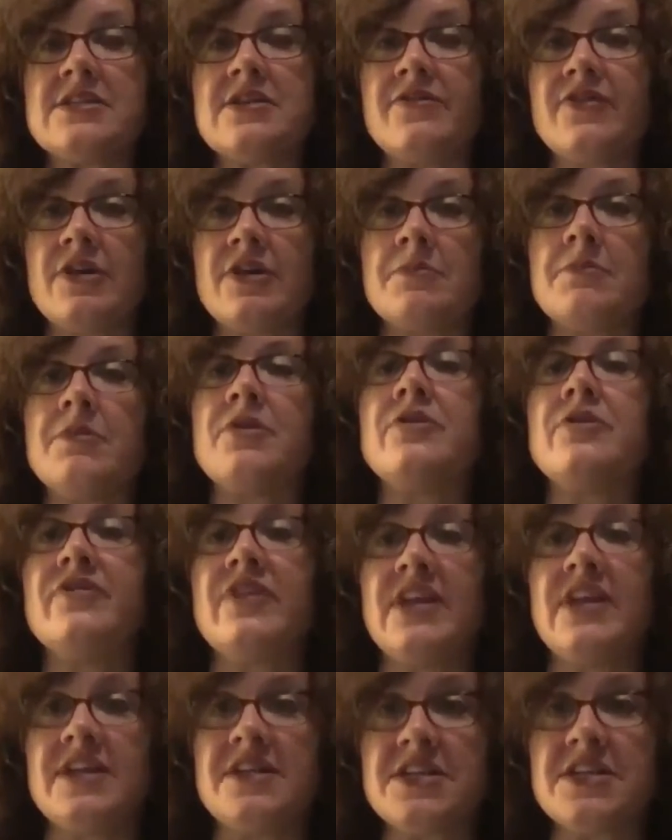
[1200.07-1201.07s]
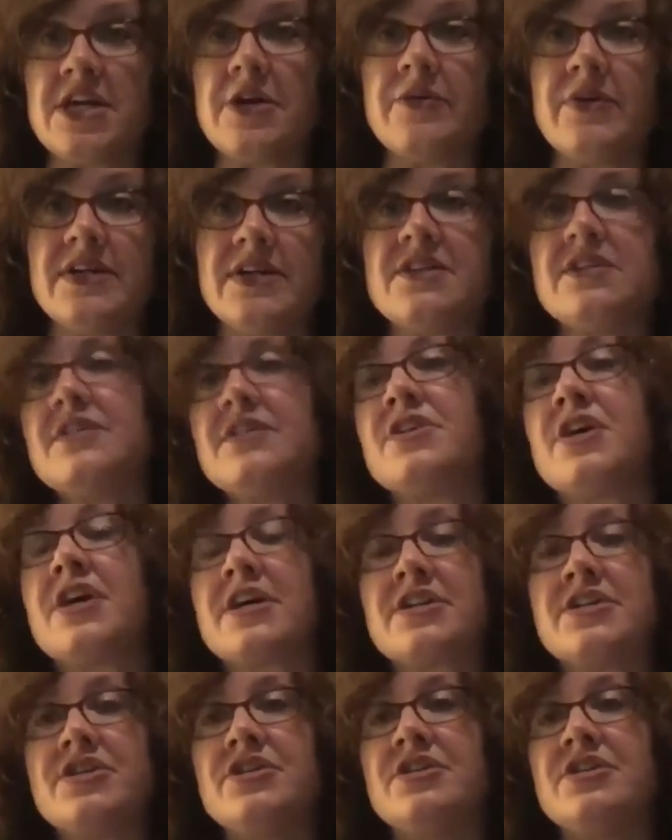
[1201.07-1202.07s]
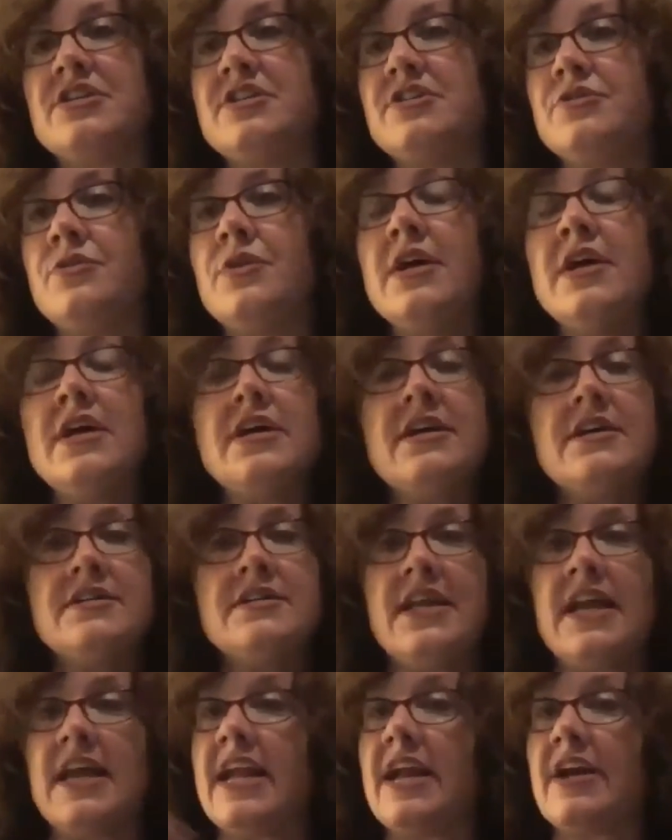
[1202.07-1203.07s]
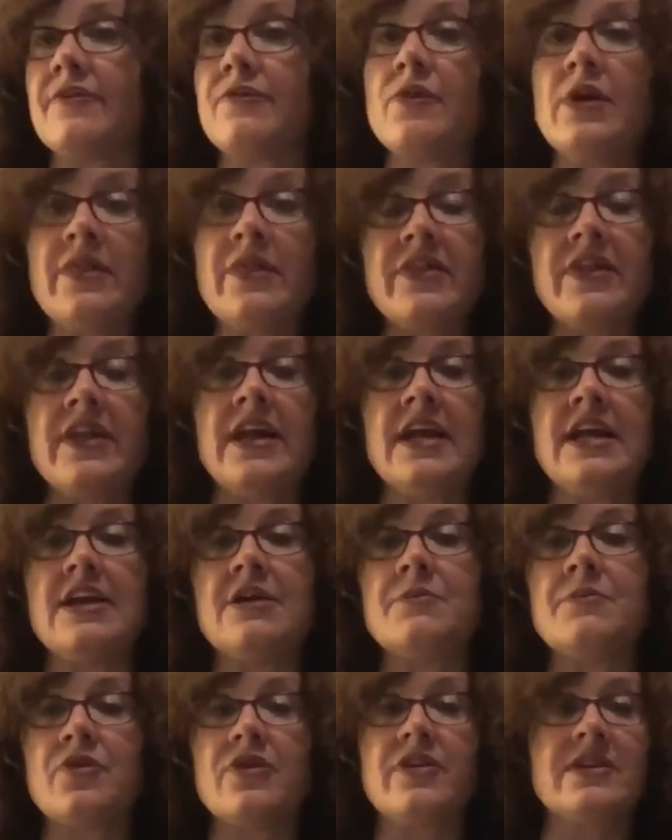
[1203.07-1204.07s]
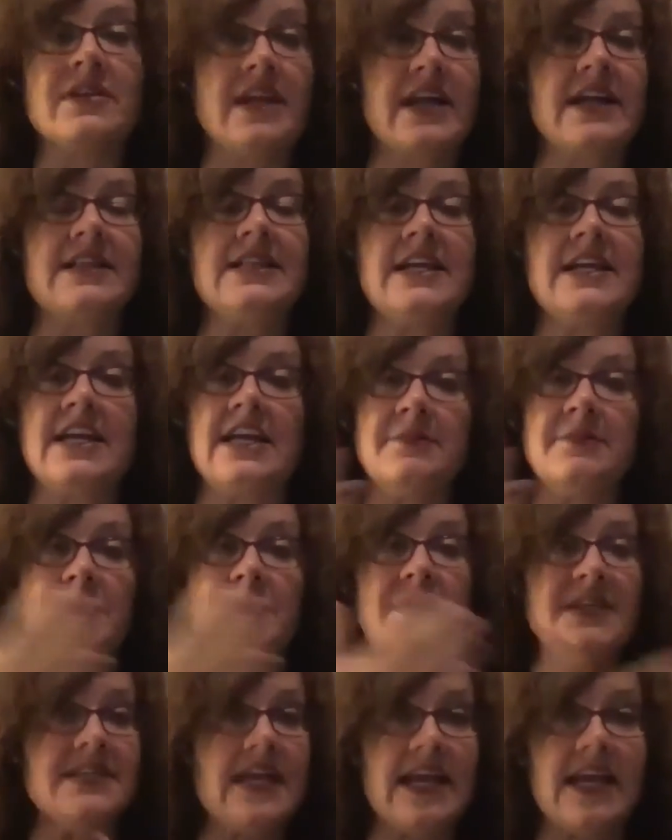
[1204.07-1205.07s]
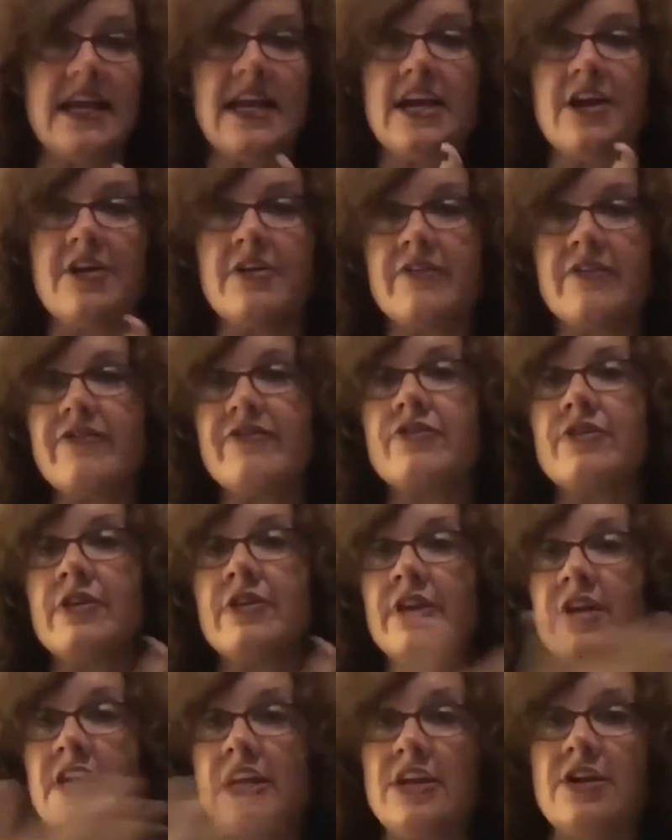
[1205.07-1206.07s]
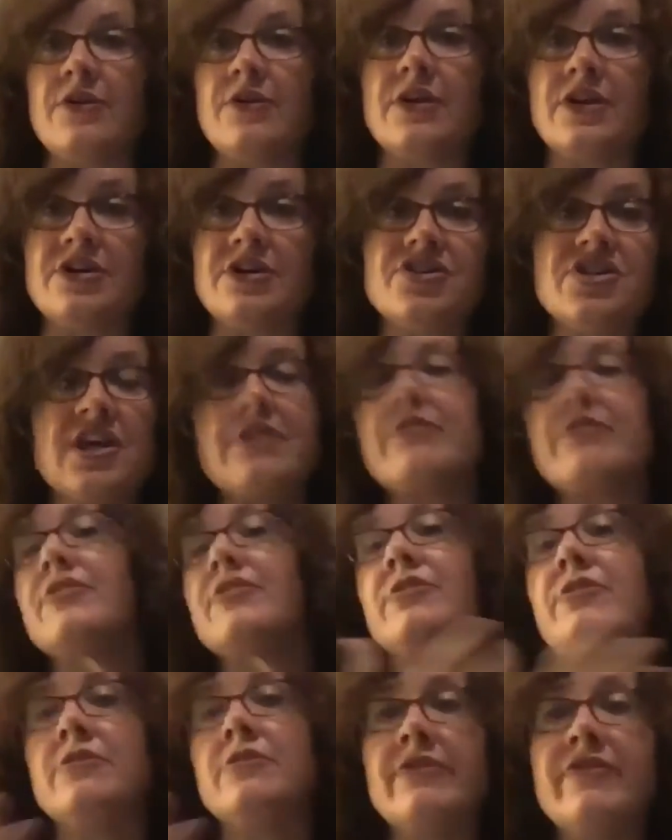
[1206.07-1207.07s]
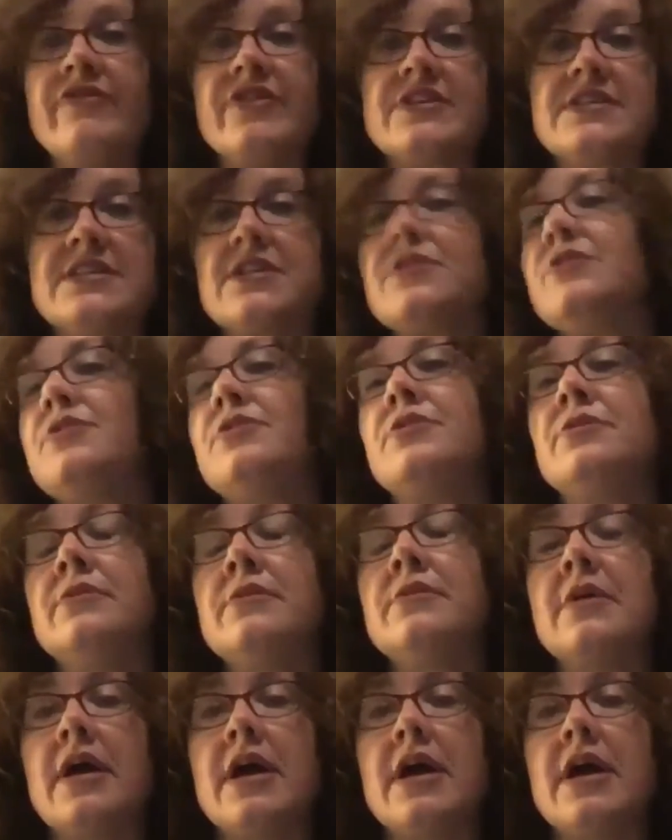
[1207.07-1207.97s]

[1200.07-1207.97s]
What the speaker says: if you're motivated to go into the doctor to take care of one thing, you're more than likely going to be taken care of for, your general physical